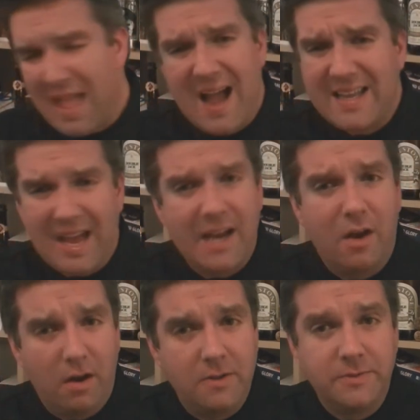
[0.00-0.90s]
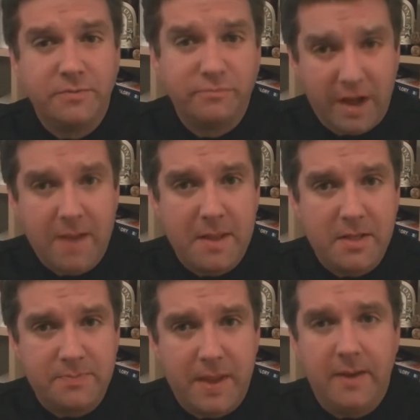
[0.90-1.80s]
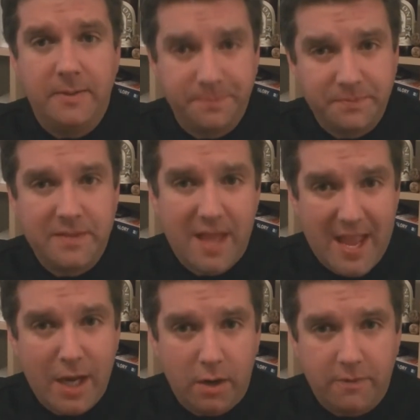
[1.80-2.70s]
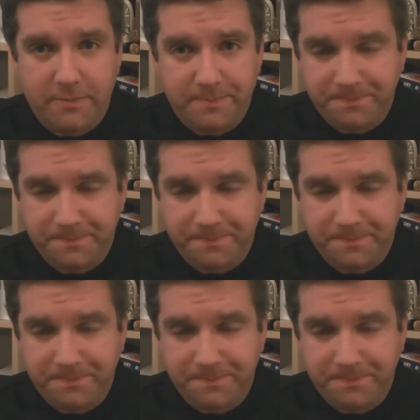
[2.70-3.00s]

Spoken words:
I cannot recommend this beer enough.